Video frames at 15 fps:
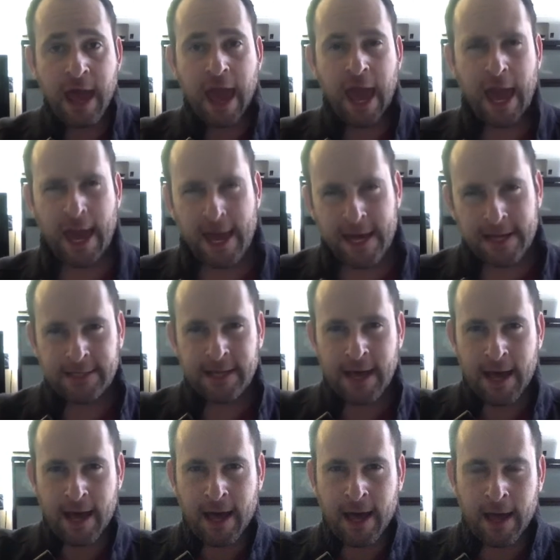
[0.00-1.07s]
And
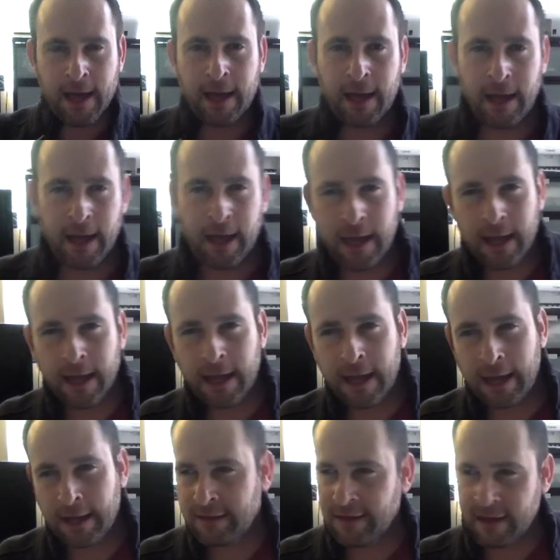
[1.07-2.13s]

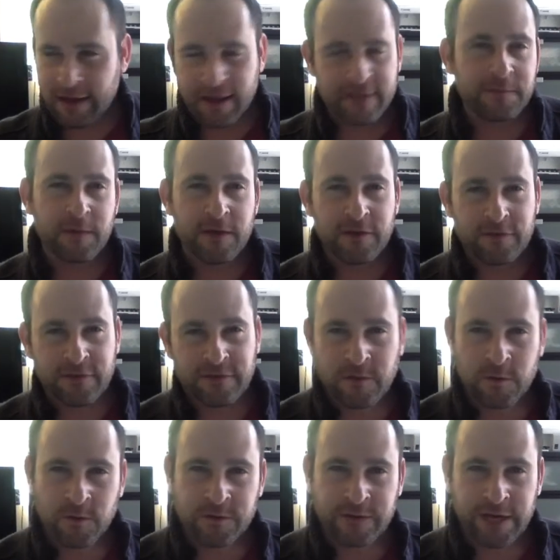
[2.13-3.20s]
it then has some other
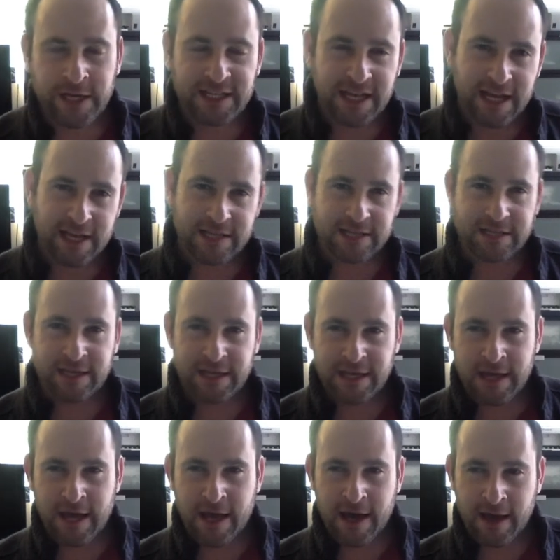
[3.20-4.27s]
cool things. It has
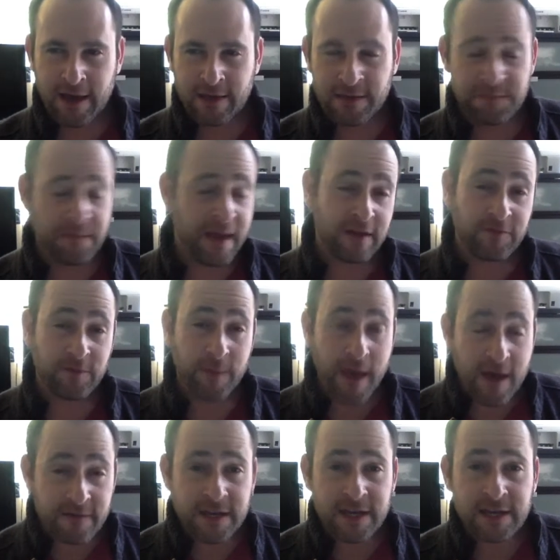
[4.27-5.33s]
the manna from
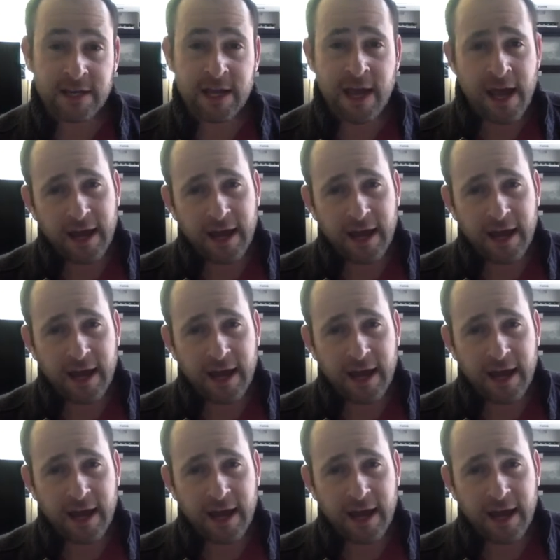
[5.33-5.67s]
heaven.